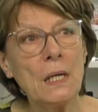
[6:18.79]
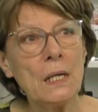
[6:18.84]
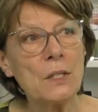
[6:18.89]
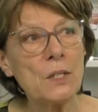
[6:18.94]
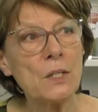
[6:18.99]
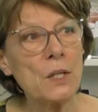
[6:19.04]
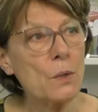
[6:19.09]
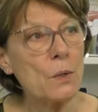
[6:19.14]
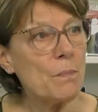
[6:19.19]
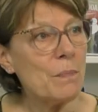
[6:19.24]

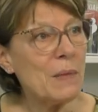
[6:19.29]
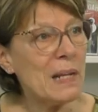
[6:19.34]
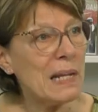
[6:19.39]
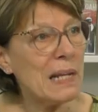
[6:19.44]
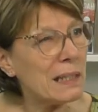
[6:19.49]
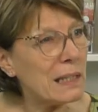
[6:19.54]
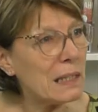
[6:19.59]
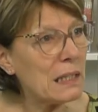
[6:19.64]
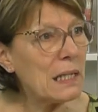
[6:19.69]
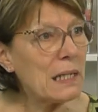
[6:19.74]
So
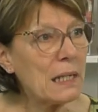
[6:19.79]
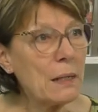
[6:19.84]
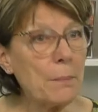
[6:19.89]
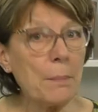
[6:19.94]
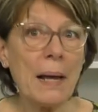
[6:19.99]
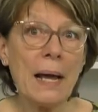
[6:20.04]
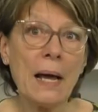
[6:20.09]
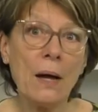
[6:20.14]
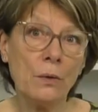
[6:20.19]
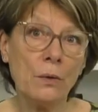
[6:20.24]
the thing
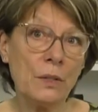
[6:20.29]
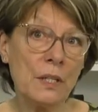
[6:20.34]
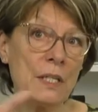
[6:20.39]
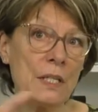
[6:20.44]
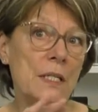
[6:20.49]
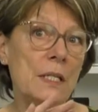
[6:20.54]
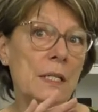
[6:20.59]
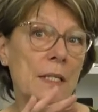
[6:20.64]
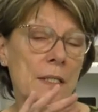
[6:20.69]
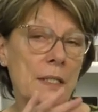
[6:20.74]
about
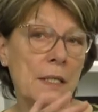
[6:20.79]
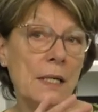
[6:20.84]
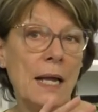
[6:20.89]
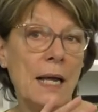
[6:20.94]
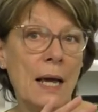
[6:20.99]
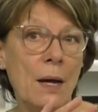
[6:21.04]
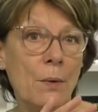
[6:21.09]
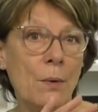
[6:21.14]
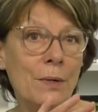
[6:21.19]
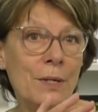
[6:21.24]
this little
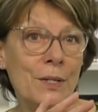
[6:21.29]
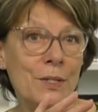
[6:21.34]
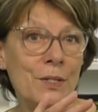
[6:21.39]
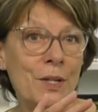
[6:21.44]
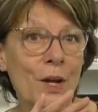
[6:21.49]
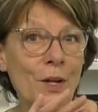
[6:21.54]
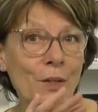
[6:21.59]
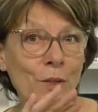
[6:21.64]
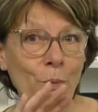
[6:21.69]
hour is